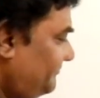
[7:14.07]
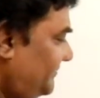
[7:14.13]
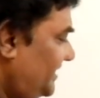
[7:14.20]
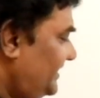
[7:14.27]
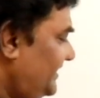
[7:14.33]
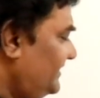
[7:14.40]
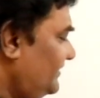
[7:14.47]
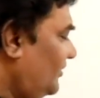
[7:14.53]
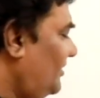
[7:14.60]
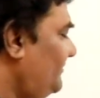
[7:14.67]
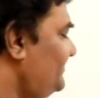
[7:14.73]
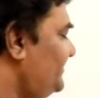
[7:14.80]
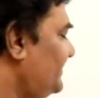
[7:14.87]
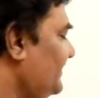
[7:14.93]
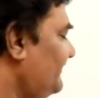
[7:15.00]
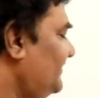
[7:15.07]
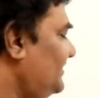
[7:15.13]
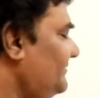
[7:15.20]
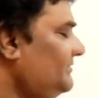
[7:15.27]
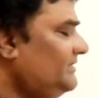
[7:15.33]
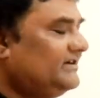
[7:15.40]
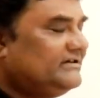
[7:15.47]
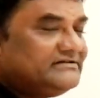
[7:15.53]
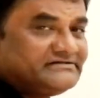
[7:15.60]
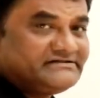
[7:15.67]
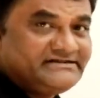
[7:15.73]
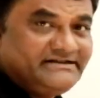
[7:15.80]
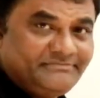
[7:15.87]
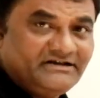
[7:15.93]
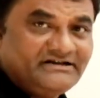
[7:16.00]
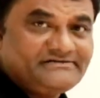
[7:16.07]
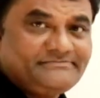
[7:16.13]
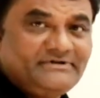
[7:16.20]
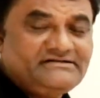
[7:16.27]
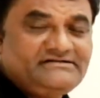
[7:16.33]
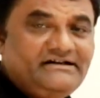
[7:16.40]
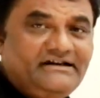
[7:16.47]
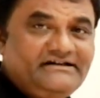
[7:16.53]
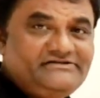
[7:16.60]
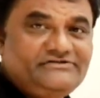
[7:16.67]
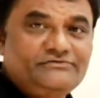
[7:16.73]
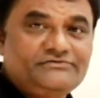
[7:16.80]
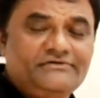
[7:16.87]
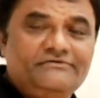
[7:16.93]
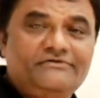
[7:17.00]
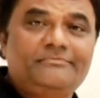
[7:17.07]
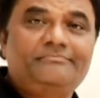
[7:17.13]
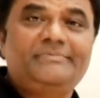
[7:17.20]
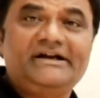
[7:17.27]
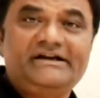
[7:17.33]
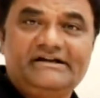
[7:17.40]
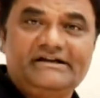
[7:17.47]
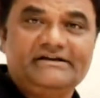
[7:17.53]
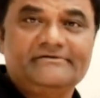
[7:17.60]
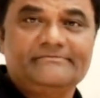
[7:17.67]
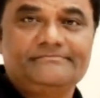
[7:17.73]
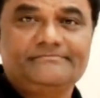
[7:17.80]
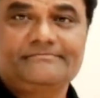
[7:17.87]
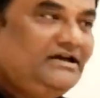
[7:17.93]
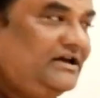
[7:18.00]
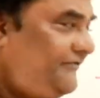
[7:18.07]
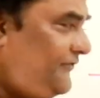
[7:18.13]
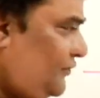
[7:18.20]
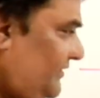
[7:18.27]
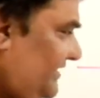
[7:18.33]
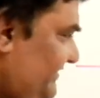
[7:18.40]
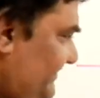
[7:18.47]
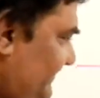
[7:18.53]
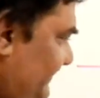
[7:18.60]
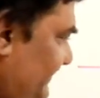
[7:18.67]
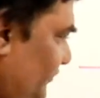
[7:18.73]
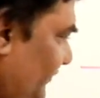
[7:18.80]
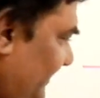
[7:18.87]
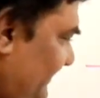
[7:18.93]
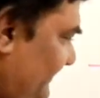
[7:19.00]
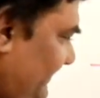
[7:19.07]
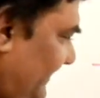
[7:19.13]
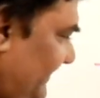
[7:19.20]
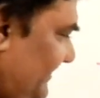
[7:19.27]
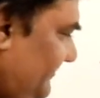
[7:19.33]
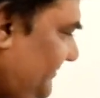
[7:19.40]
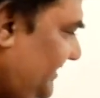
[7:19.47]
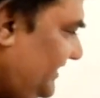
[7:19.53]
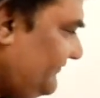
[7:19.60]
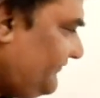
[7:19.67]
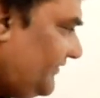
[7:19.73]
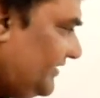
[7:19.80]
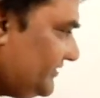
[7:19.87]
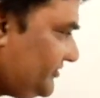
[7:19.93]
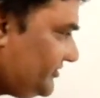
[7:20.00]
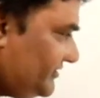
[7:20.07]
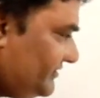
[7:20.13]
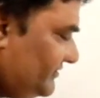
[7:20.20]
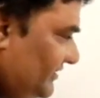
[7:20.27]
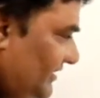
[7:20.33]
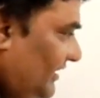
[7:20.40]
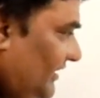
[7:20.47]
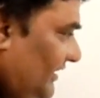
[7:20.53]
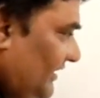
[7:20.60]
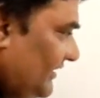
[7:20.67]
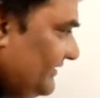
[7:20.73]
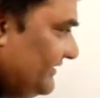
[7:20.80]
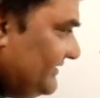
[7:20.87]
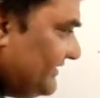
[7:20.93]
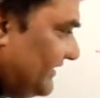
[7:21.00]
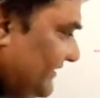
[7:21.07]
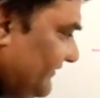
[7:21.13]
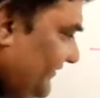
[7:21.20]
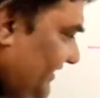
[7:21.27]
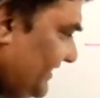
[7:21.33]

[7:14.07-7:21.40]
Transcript: is a built-in object available in C++ that is useful for printing. If you look inside the main function, these are the